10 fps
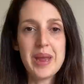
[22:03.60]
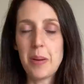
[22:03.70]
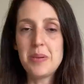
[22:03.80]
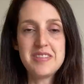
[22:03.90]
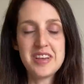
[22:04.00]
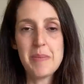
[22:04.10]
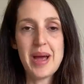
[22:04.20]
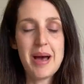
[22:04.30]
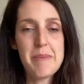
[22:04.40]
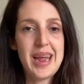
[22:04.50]
being able to sew my
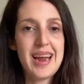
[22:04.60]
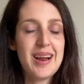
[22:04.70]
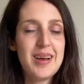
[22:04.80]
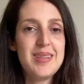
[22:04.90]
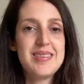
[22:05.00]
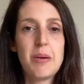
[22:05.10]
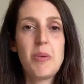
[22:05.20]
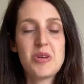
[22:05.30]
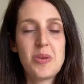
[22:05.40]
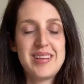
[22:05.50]
handmade clothes so I
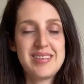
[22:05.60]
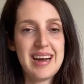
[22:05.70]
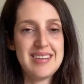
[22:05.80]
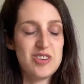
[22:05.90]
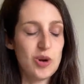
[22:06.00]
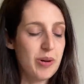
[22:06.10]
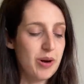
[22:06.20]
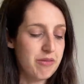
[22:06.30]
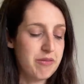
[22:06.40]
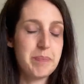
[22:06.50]
was quite sad to chop it
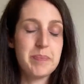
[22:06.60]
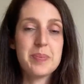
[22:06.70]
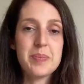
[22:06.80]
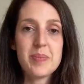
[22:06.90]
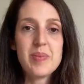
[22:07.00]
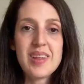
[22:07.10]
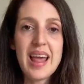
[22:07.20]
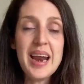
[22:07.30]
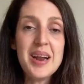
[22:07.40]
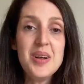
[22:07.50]
off.
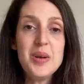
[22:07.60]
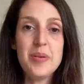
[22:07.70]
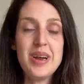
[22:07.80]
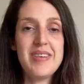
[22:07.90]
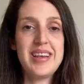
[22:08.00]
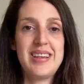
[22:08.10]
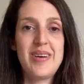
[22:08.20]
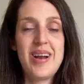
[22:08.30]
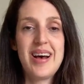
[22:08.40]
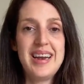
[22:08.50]
And I'd looked previously
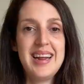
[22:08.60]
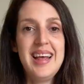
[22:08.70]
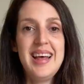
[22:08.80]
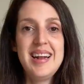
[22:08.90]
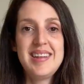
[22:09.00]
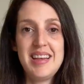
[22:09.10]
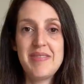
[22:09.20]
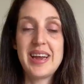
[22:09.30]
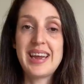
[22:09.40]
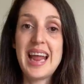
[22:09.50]
online to see
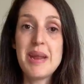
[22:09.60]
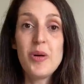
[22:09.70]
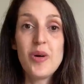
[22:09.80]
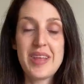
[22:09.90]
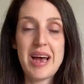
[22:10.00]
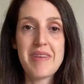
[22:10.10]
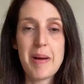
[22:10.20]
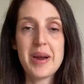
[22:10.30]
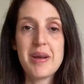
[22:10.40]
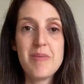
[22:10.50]
if I could get any more of that
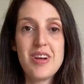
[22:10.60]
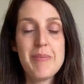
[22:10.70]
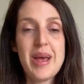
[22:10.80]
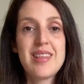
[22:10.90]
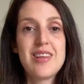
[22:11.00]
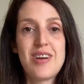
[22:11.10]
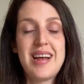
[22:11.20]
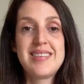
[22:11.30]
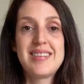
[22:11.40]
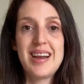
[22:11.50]
fabric and remake the
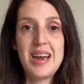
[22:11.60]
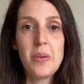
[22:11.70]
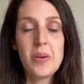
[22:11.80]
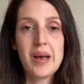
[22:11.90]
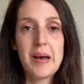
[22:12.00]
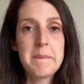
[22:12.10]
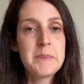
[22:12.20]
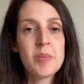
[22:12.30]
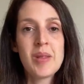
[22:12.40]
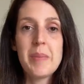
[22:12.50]
dress slightly longer
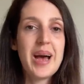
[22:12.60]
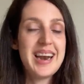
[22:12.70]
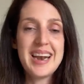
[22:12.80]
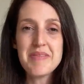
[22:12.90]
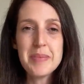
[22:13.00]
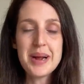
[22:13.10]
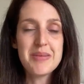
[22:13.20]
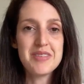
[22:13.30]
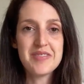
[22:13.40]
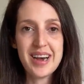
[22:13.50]
but I had never been able
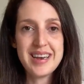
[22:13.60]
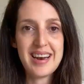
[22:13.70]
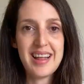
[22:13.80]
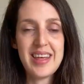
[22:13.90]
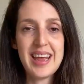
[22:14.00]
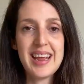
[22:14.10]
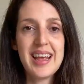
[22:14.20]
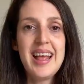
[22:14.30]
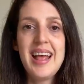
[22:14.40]
to find anything